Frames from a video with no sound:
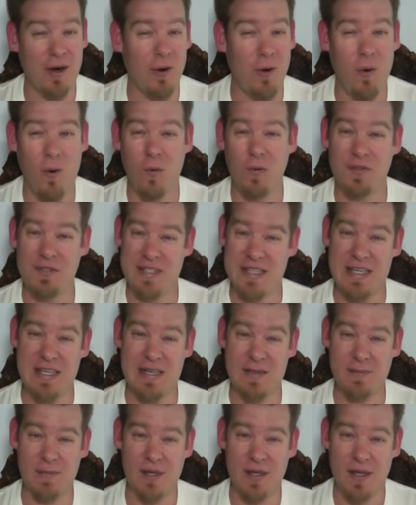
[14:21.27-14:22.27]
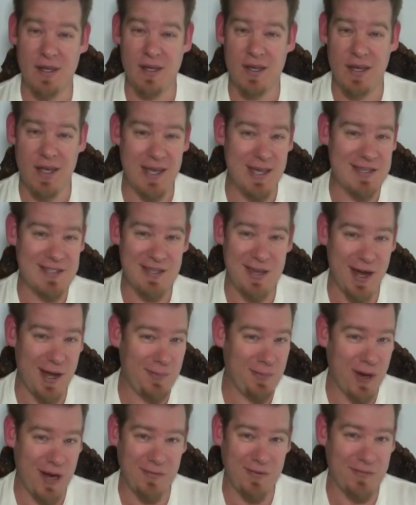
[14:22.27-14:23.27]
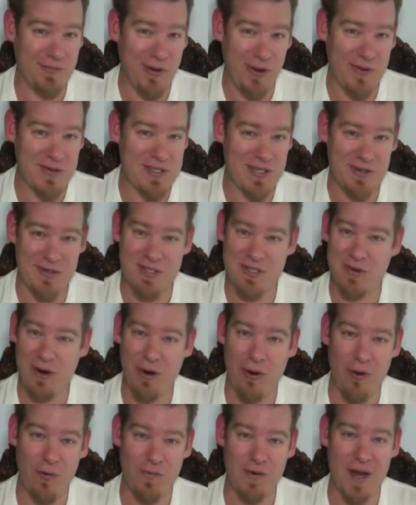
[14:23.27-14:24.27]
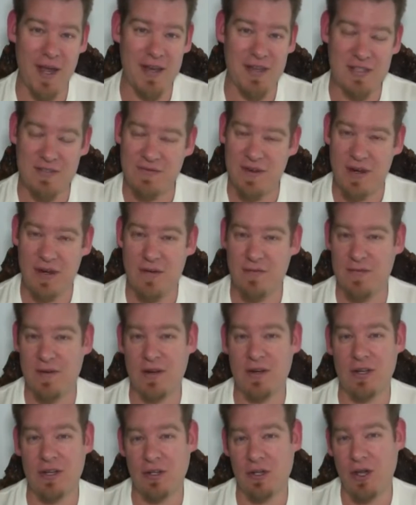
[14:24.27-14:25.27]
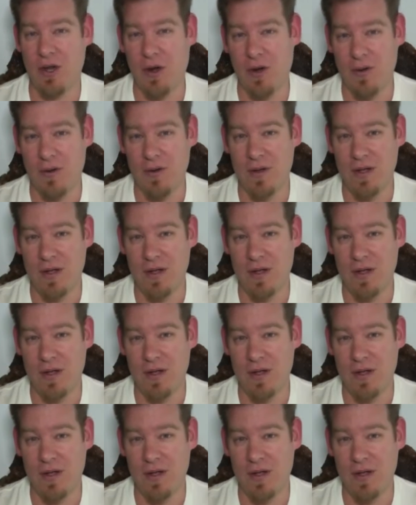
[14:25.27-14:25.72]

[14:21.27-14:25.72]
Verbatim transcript: Our whole team is nonprofit volunteers, so our overhead is very very low.